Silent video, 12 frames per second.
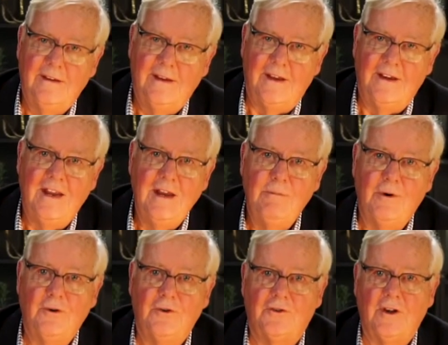And
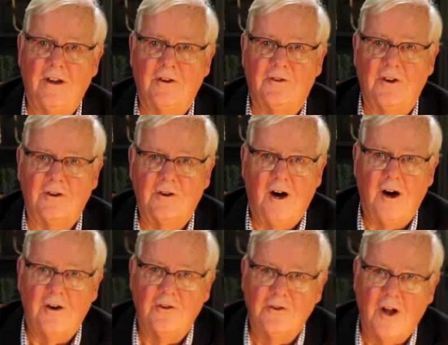Hebrews says that God
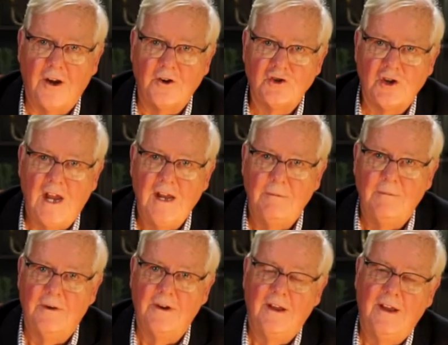is not
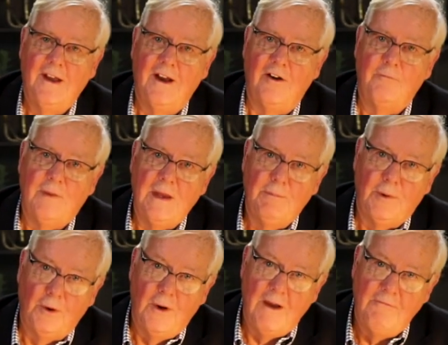ashamed of people
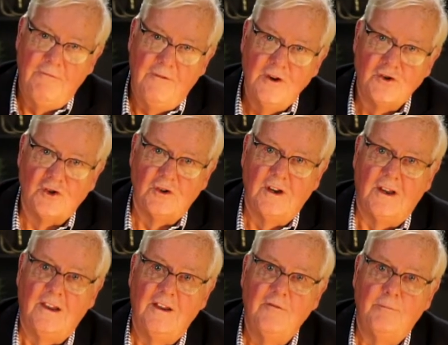who have vision and
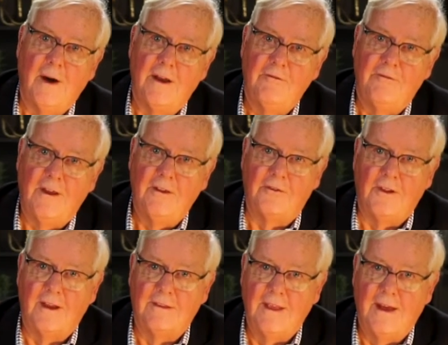live by faith
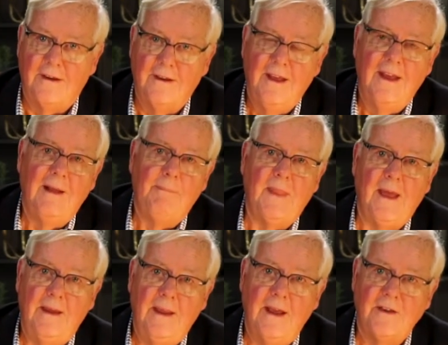like that, and
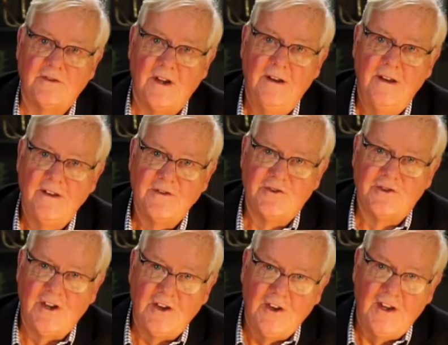He has a
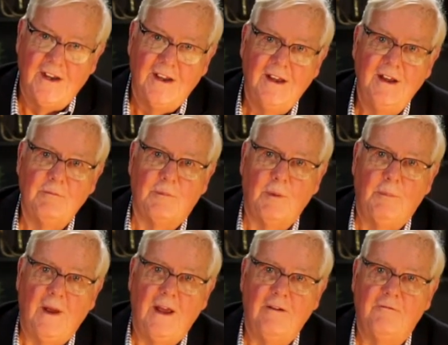city
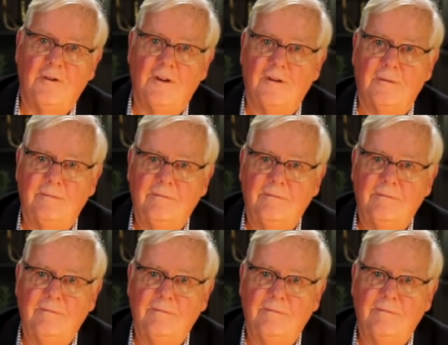prepared for them.